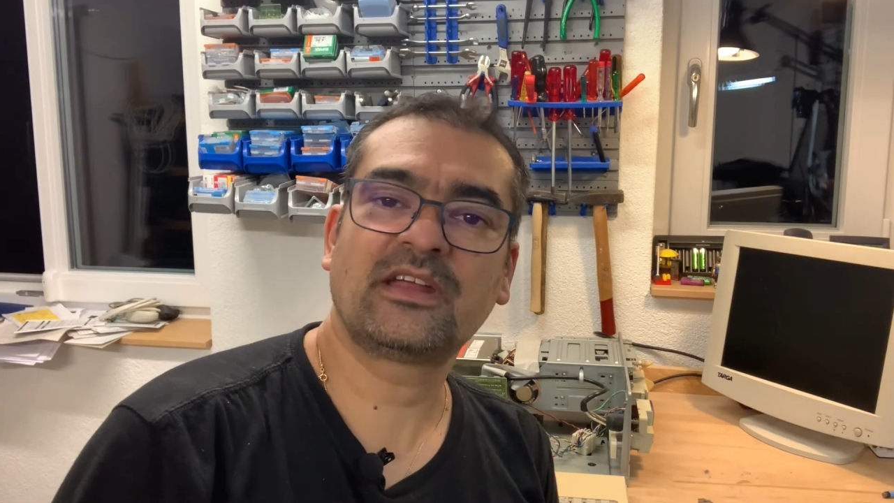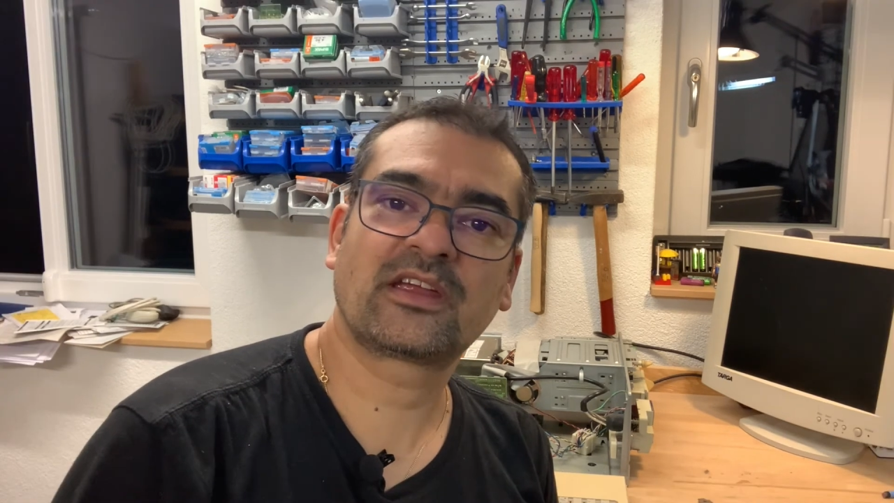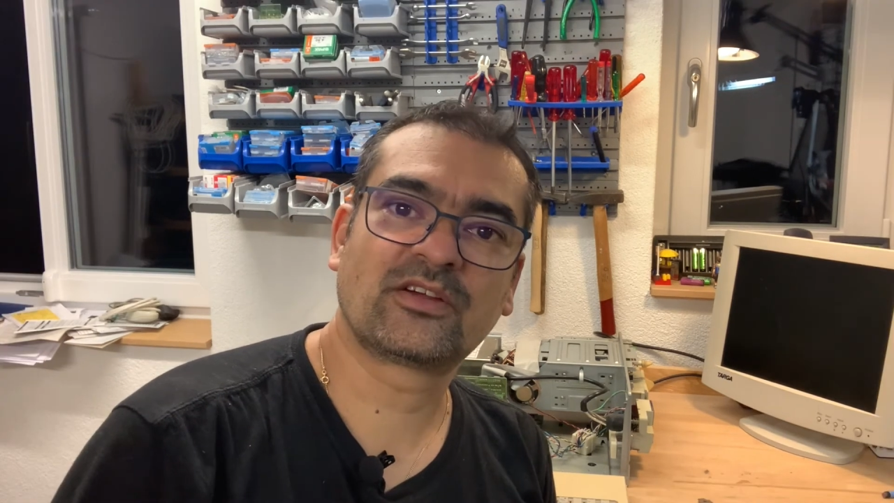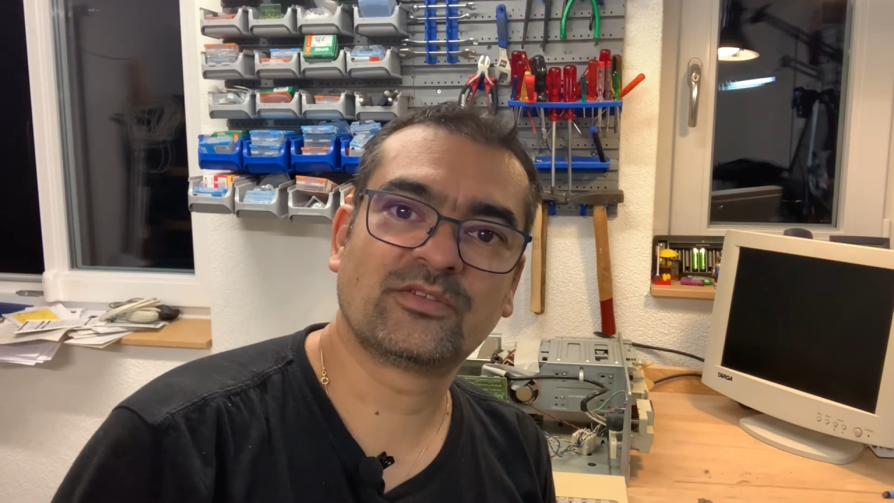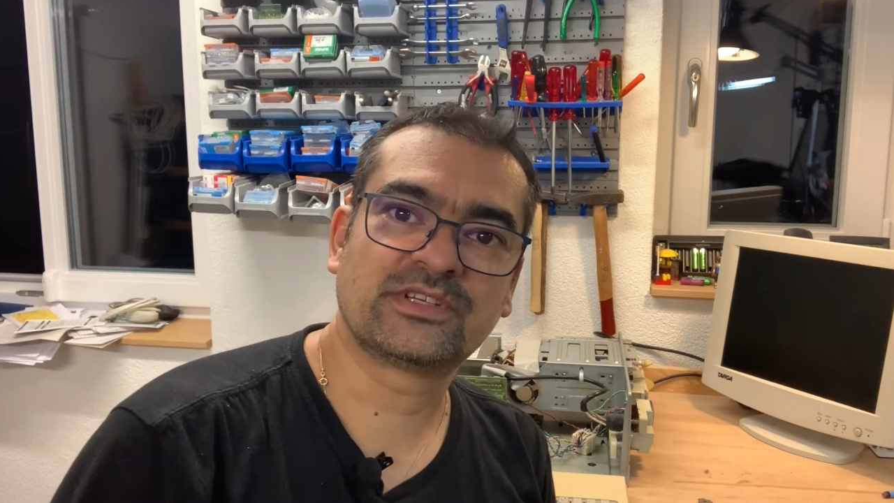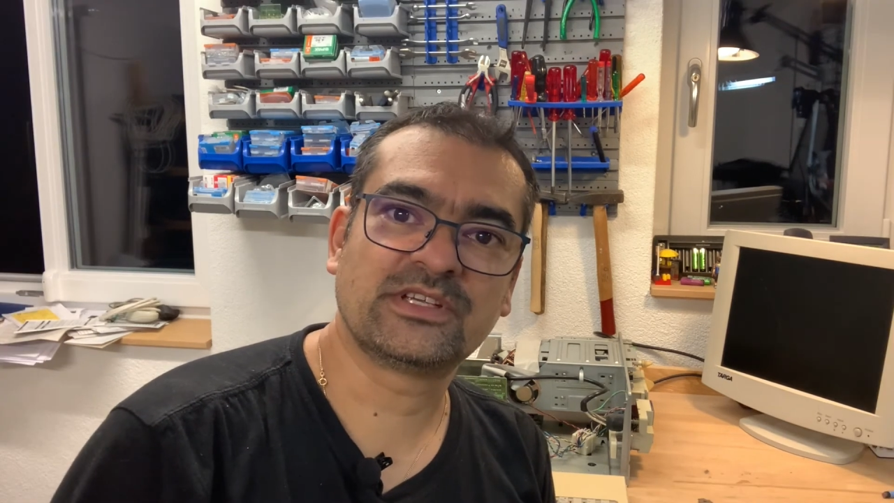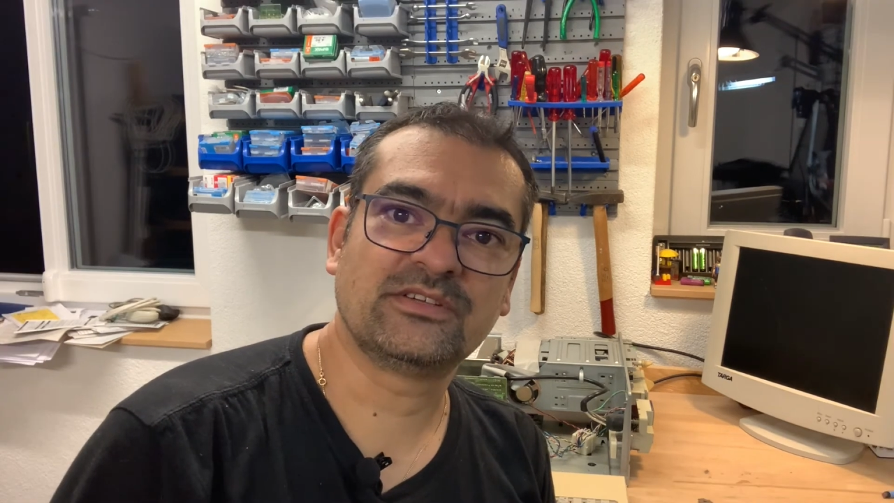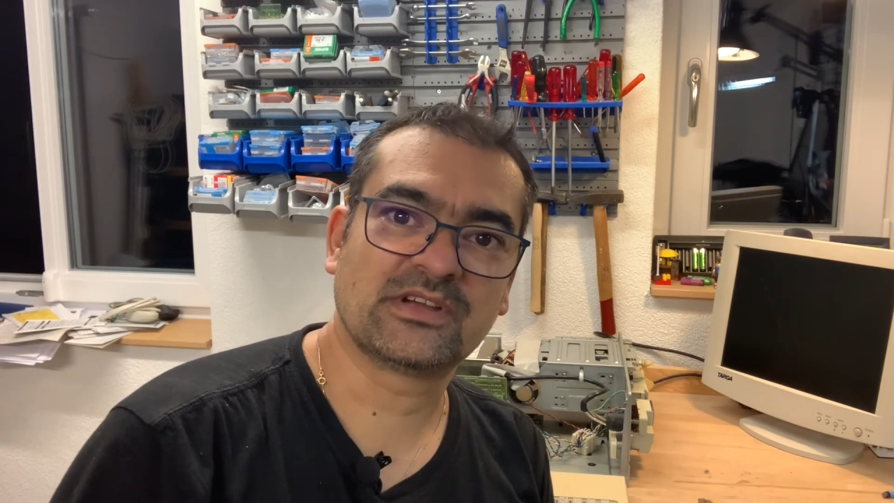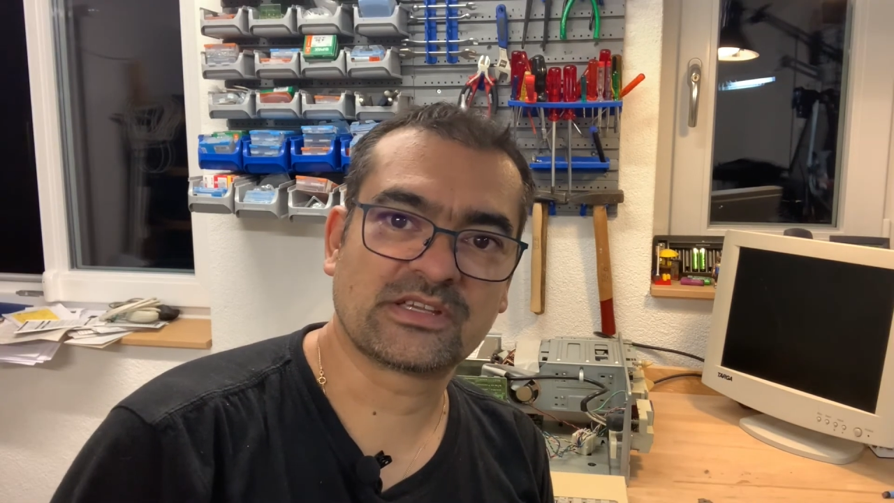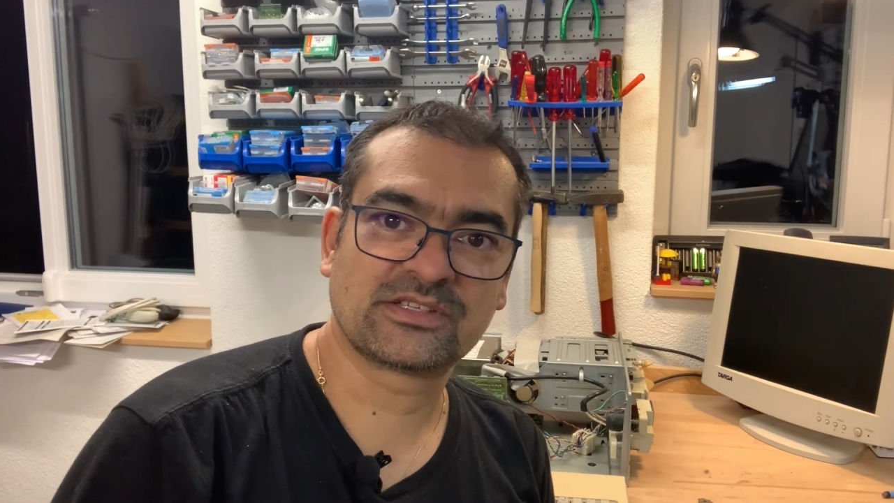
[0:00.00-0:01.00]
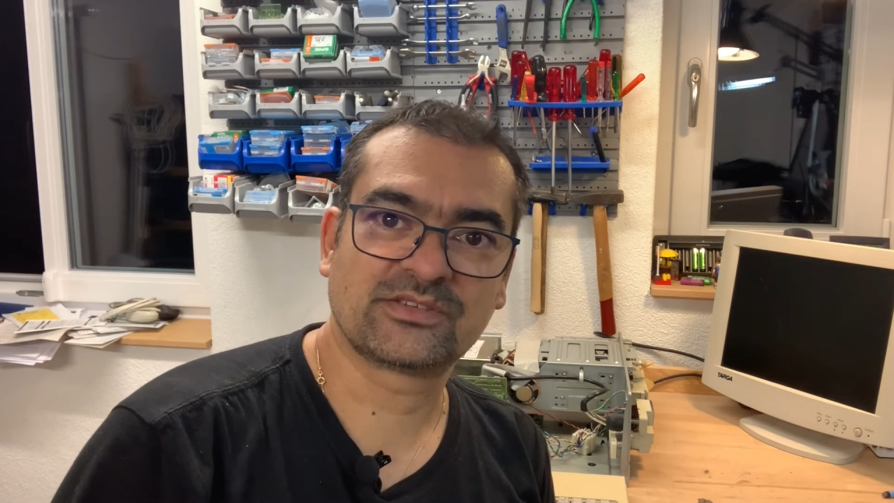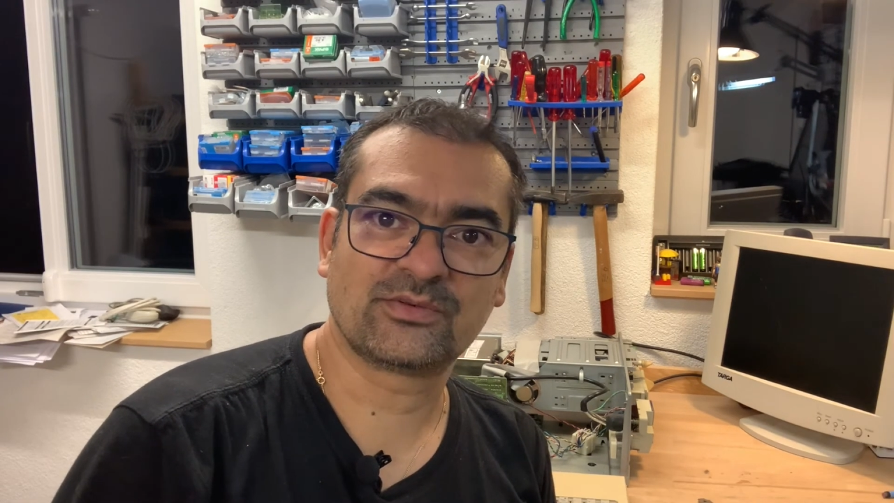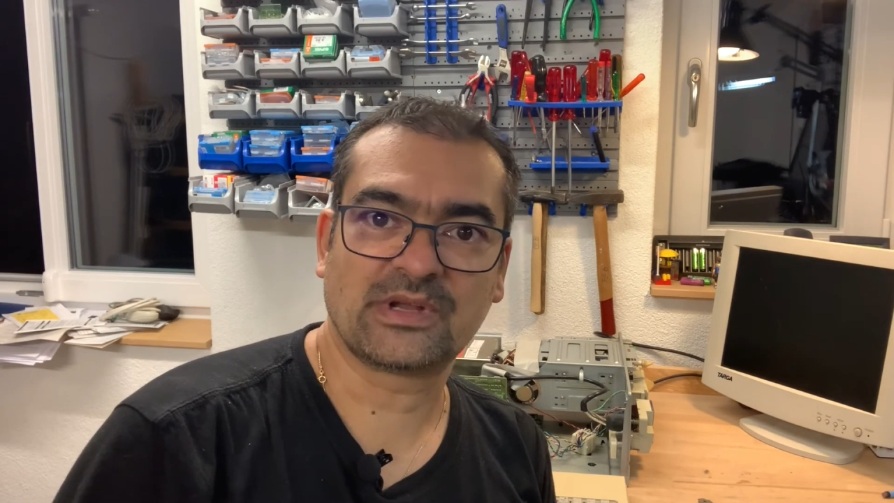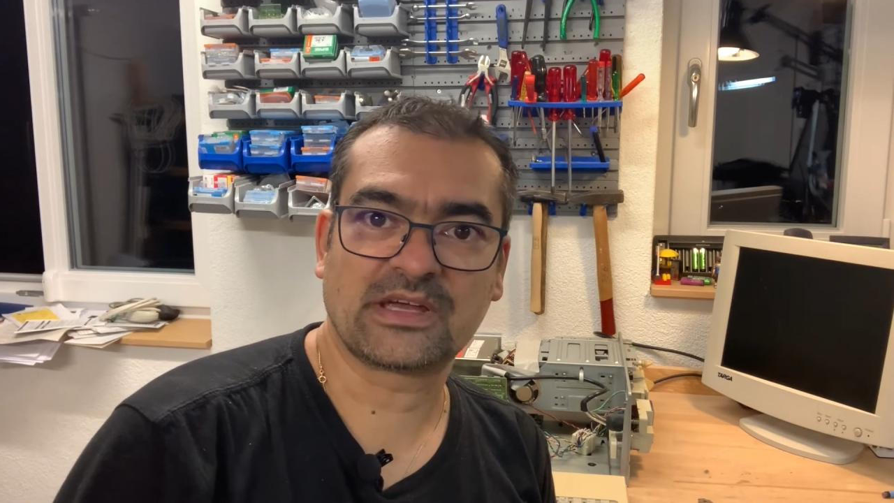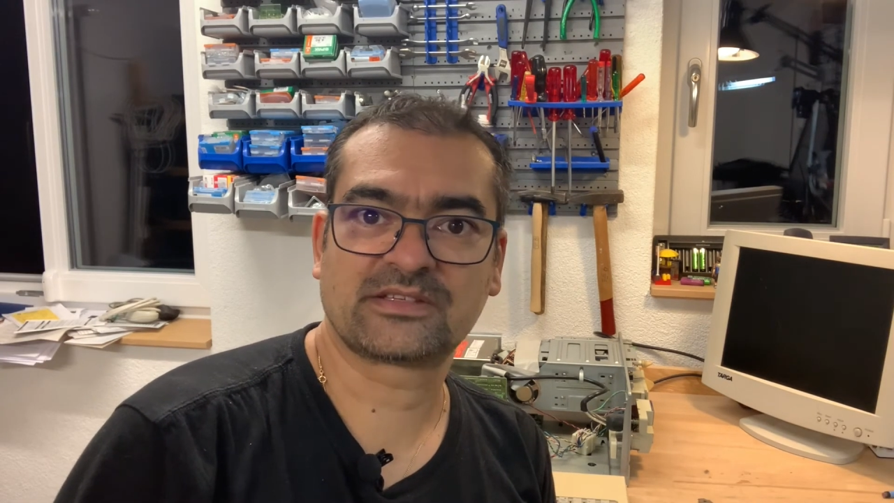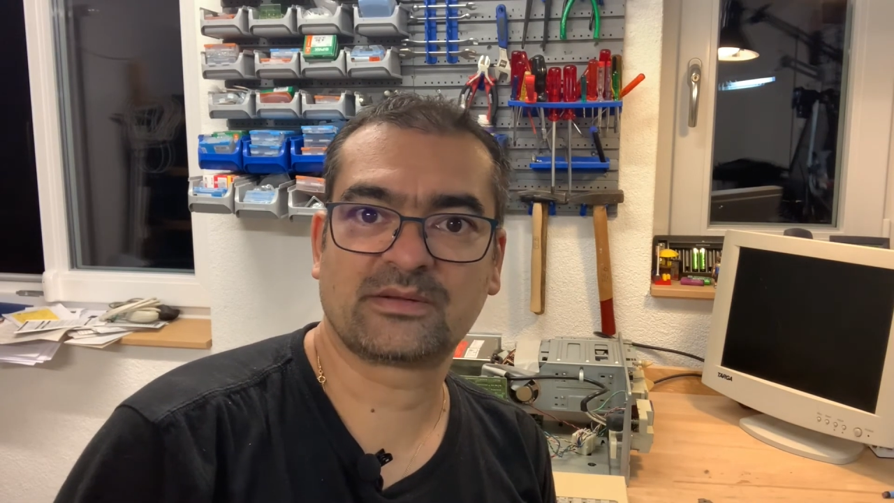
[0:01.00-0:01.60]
I continue as soon as